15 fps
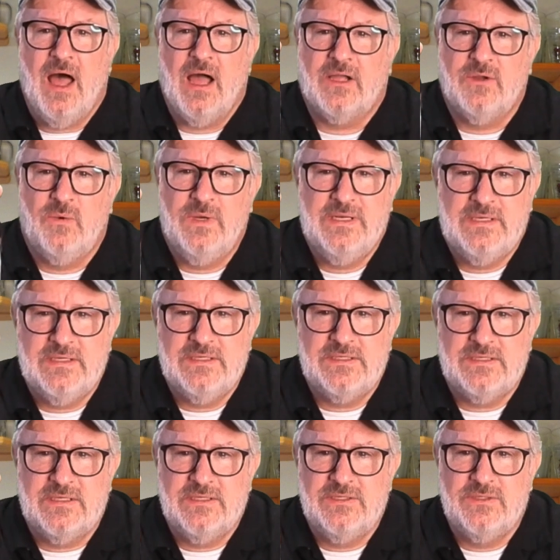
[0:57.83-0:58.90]
a
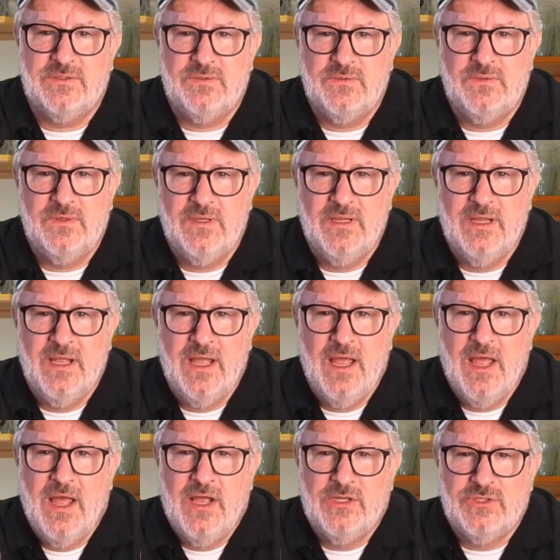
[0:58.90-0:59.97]
quintessential
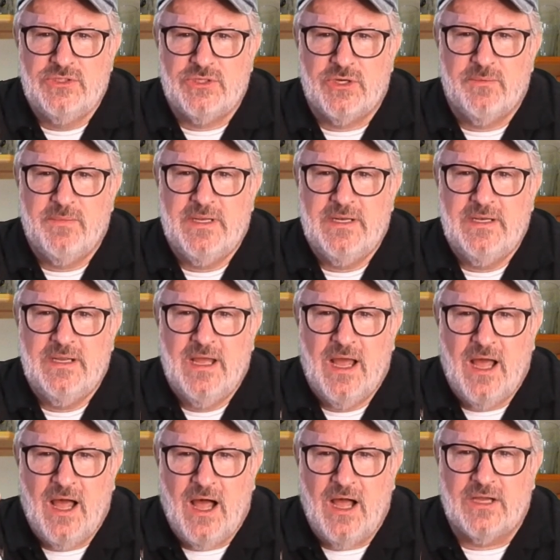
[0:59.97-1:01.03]
German
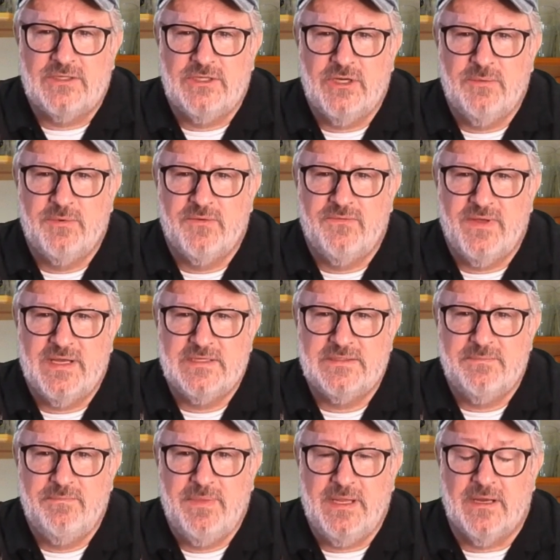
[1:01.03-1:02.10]

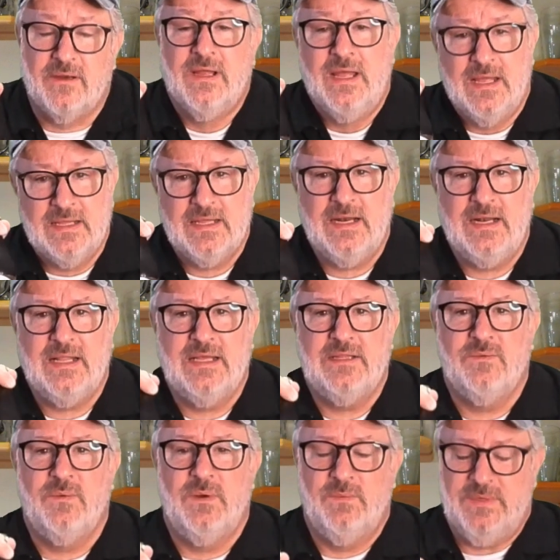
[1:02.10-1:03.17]
Oktoberfest beer, kind of like
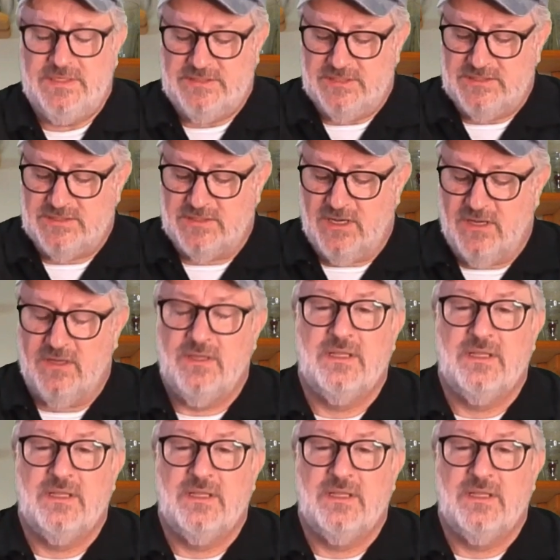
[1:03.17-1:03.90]
the one we just saw